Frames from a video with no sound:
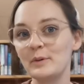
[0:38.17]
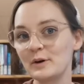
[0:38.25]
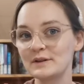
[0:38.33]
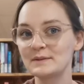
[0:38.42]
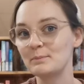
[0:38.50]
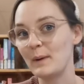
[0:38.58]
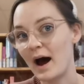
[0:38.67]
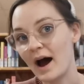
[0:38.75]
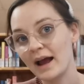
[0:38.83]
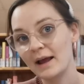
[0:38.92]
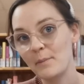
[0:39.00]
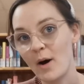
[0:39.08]
books
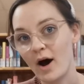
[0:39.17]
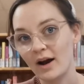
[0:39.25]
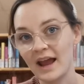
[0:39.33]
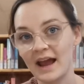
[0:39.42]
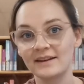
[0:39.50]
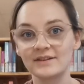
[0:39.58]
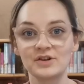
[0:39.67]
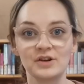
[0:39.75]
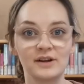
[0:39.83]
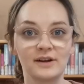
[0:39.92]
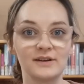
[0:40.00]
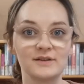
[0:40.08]
by
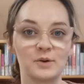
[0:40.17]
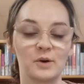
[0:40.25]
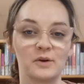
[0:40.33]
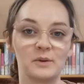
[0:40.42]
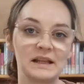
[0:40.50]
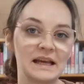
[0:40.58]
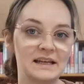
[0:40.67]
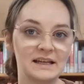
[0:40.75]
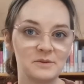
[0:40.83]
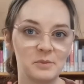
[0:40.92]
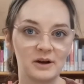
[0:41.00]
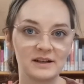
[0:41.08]
podcasters or
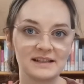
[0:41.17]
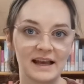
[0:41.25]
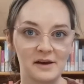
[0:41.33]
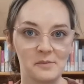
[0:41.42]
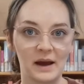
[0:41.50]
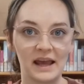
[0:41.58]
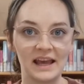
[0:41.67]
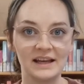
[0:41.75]
related books that you might